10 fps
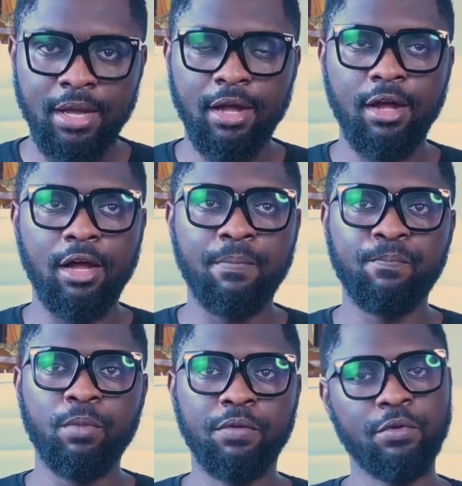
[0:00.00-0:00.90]

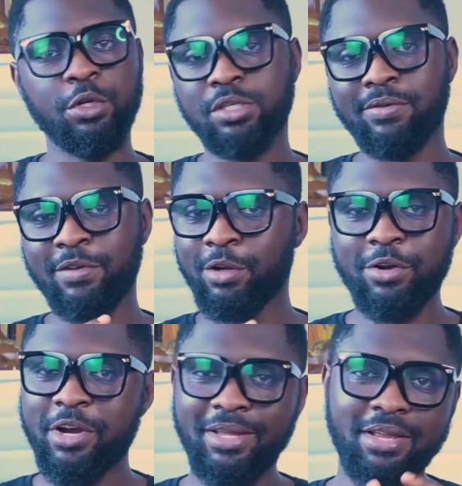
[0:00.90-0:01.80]
Of course, if you're not
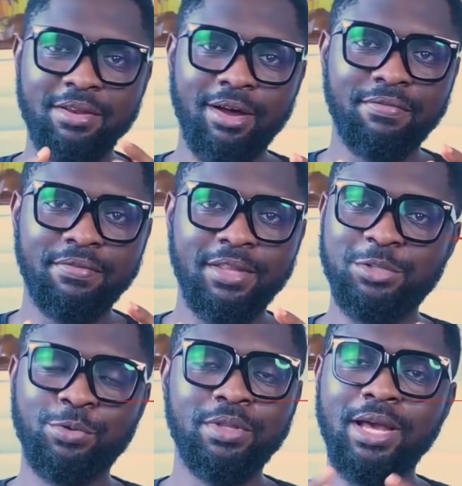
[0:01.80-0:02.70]
earning enough,
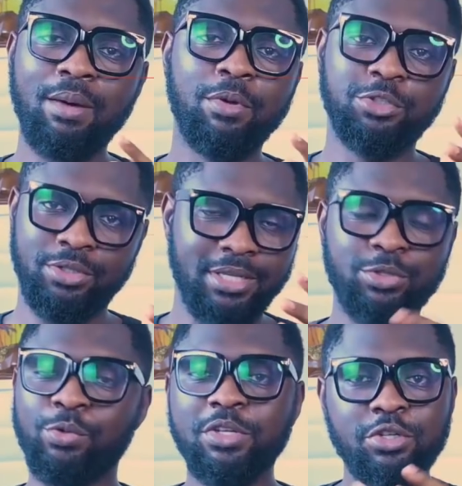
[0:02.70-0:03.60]
there's only
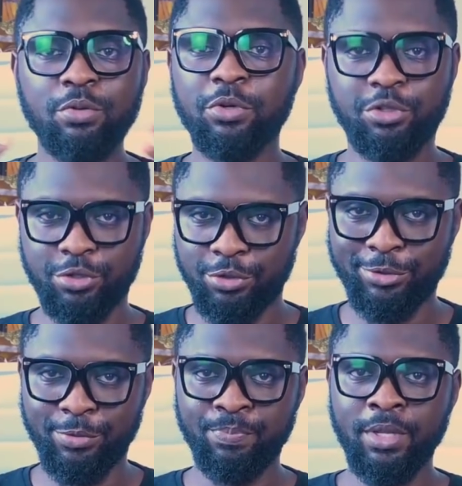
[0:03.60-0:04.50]
so much you can
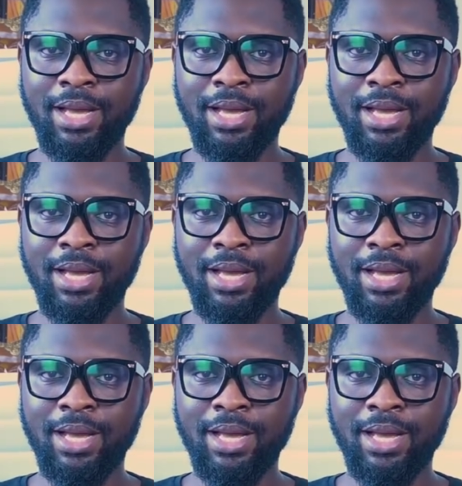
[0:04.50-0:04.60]
do.